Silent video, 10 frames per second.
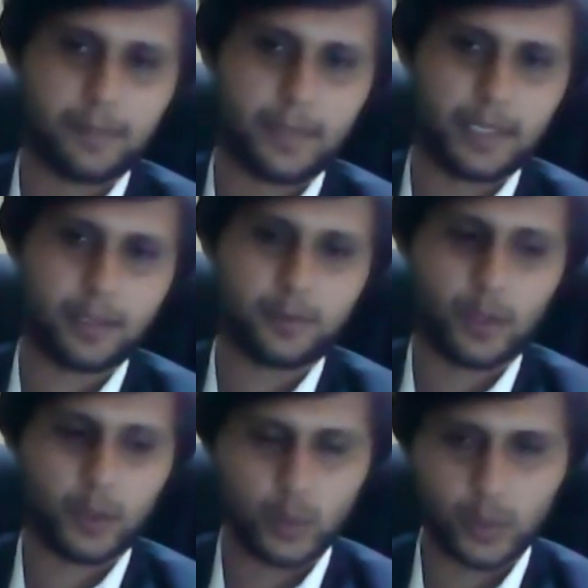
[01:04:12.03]
But if
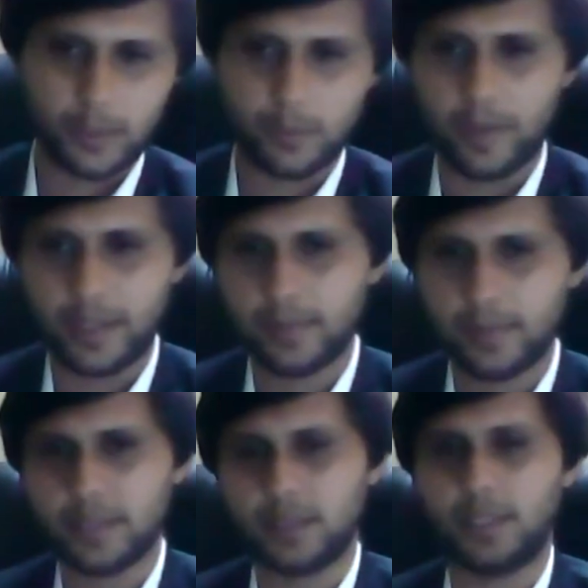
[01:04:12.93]
you're doing, if you're
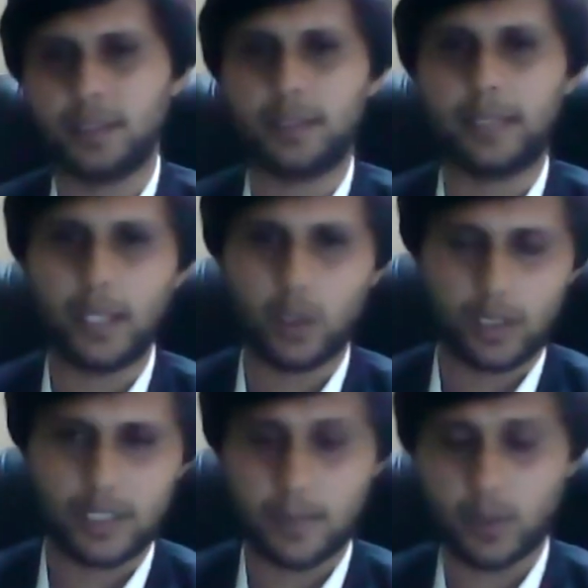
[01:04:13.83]
anyways in the day
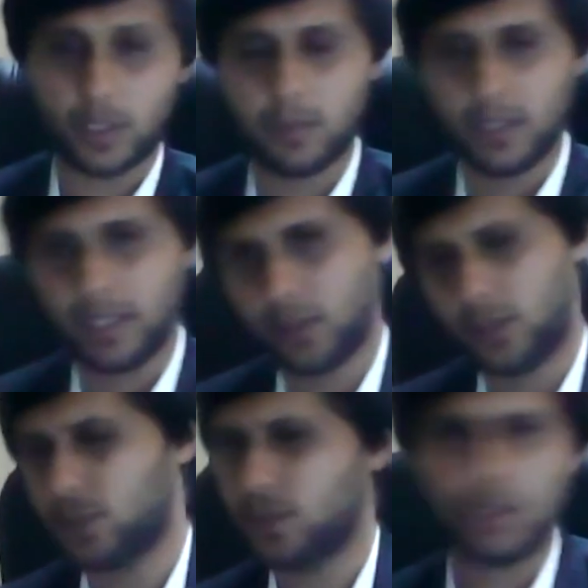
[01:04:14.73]
college, I'm talking about day
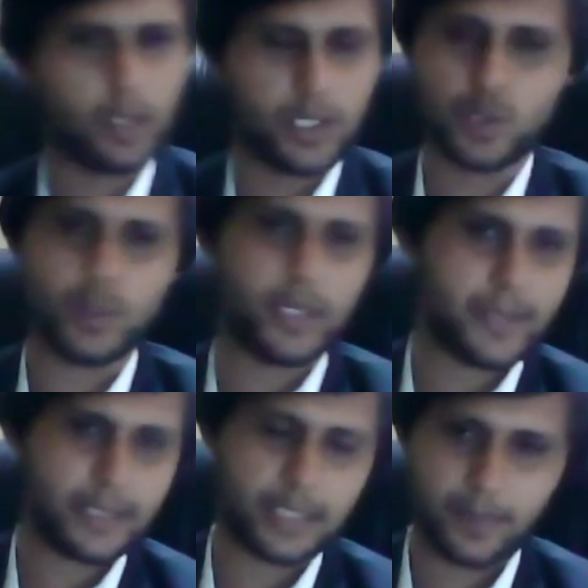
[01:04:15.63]
college, union college, you
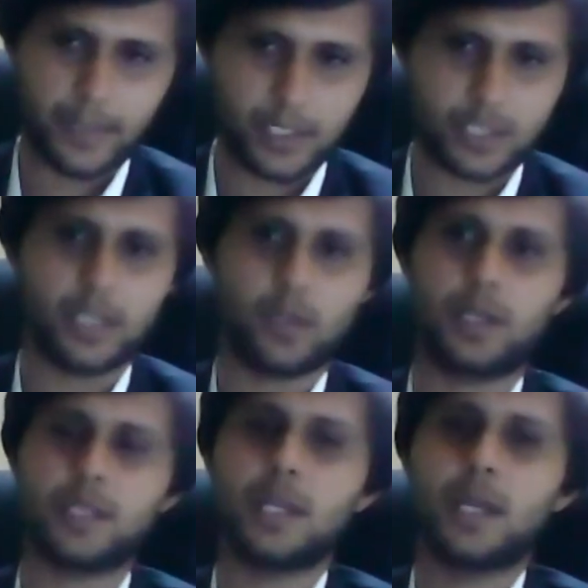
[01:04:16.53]
anyways can manage day
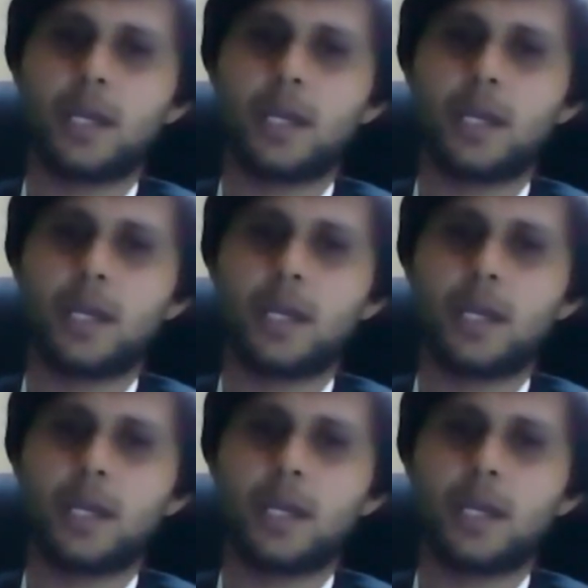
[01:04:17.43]
college.